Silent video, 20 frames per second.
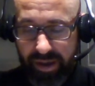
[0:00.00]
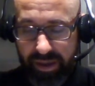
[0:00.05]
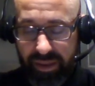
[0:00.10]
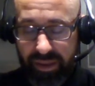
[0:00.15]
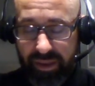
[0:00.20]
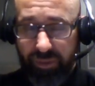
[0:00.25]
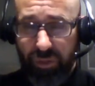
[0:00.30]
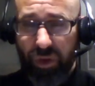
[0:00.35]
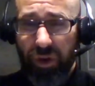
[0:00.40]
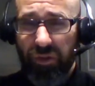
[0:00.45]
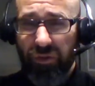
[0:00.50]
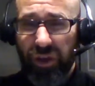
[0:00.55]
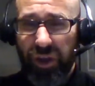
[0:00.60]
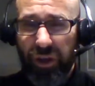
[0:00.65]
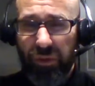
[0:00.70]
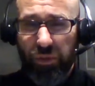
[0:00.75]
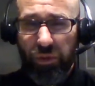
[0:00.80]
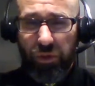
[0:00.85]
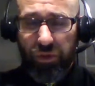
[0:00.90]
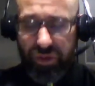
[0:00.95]
The book of
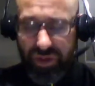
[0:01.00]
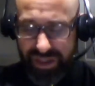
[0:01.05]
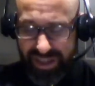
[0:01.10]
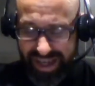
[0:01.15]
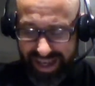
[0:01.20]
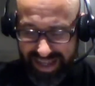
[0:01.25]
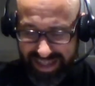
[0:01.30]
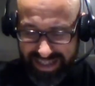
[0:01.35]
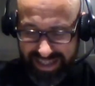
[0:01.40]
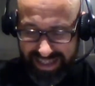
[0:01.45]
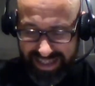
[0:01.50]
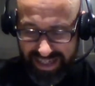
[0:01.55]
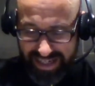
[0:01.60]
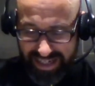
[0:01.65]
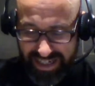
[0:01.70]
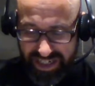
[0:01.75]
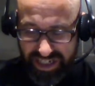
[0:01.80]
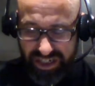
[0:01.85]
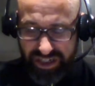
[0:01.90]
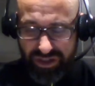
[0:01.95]
Hebrews says
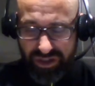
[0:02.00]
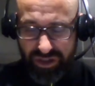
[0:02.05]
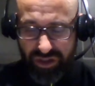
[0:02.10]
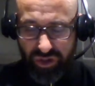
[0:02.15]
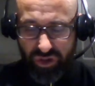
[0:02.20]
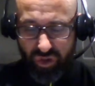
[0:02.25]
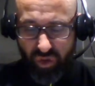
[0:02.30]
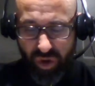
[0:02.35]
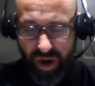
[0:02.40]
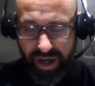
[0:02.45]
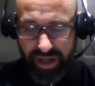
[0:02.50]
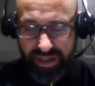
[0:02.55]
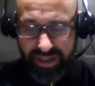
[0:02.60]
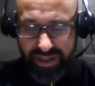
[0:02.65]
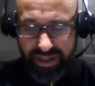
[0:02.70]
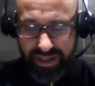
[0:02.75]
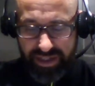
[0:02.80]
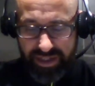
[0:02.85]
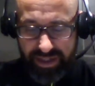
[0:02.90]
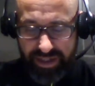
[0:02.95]
that Jesus
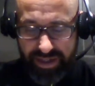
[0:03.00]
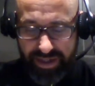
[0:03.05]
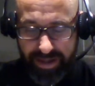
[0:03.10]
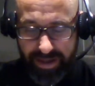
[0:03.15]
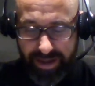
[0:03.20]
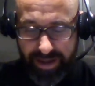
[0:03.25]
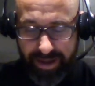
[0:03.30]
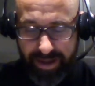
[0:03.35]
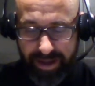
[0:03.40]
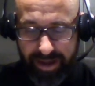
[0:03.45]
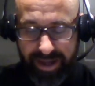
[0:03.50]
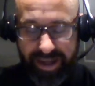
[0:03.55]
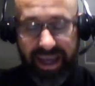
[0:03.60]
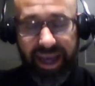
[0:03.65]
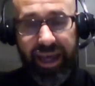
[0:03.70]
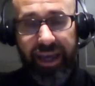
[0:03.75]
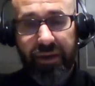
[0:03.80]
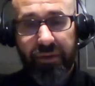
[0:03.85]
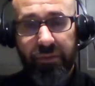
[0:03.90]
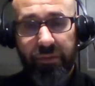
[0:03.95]
Christ
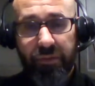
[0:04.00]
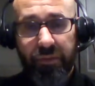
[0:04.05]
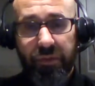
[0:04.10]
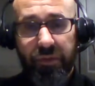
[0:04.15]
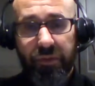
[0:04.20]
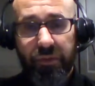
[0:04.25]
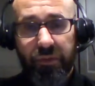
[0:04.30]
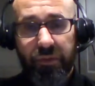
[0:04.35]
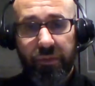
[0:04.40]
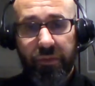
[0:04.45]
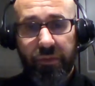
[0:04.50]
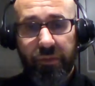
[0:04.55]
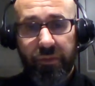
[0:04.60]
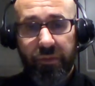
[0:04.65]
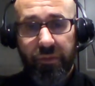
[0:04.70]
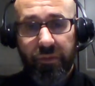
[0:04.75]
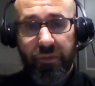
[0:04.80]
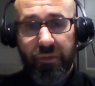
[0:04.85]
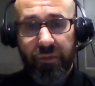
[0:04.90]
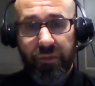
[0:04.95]
came
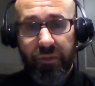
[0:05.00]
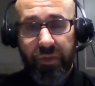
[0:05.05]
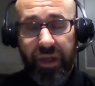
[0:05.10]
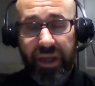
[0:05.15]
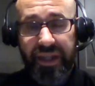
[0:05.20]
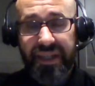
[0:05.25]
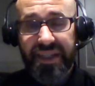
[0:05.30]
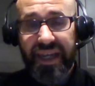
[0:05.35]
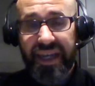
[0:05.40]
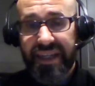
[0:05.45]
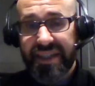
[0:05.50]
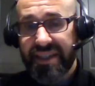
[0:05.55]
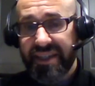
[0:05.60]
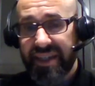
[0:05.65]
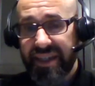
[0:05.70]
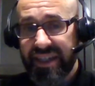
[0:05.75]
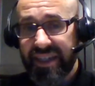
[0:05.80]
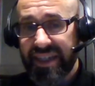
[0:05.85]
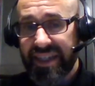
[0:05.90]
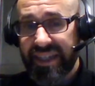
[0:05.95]
and
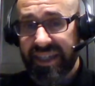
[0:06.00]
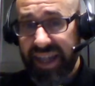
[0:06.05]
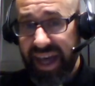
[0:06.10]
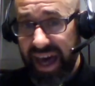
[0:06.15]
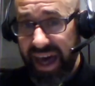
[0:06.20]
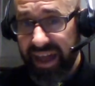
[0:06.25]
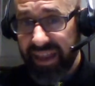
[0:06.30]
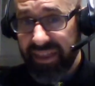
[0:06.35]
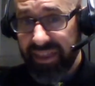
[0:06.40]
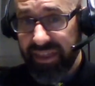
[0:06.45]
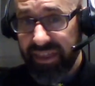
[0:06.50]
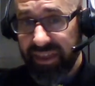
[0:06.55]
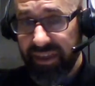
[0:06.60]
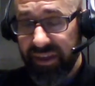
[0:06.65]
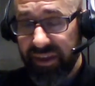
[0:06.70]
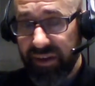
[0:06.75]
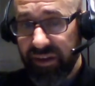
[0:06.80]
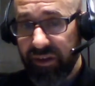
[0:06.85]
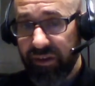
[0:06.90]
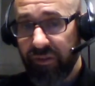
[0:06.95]
tasted death
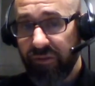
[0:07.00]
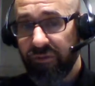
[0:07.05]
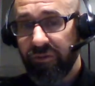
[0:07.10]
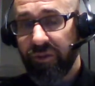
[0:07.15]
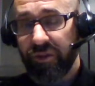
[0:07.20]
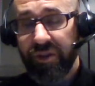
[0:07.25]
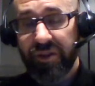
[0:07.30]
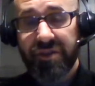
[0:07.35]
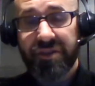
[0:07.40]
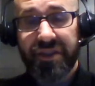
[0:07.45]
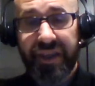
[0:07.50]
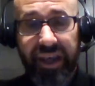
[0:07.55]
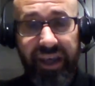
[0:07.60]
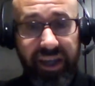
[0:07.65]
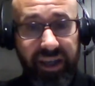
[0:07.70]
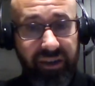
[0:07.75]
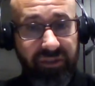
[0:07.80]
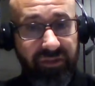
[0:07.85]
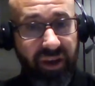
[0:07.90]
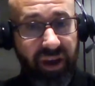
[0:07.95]
for the
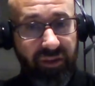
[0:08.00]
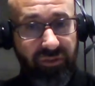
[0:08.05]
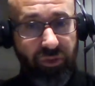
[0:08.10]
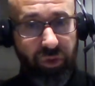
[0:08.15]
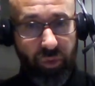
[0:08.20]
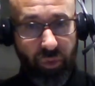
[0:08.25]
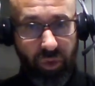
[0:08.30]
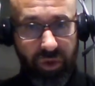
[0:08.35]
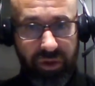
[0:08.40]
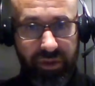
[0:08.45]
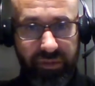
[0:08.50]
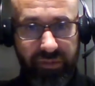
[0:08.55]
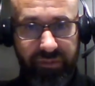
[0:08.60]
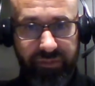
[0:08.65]
sake of everyone.